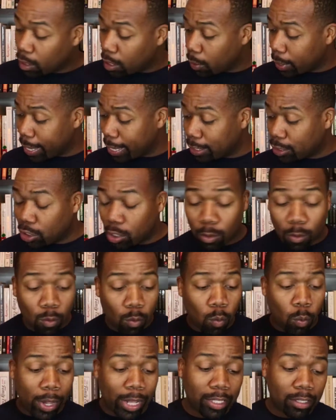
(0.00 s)
Okay, so
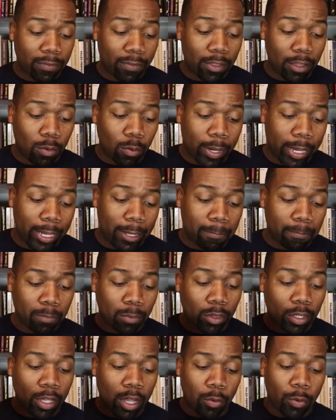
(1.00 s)
wins for the week.
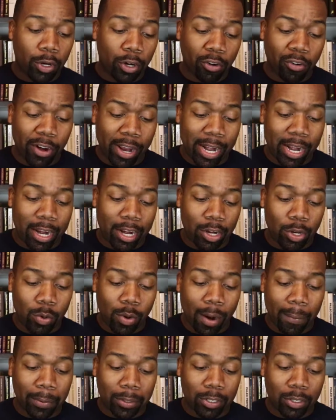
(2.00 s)
We created a
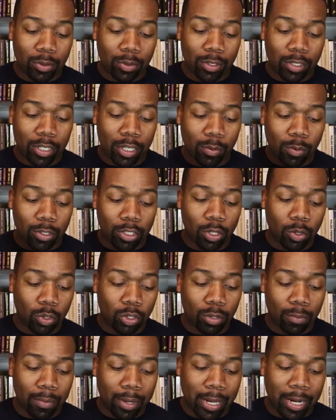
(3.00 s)
new opportunity with
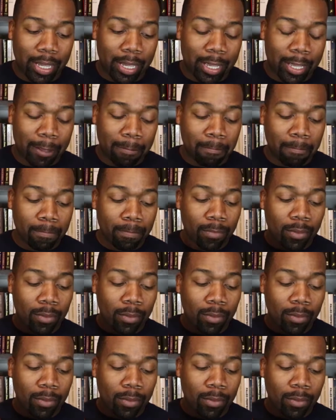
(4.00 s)
social media,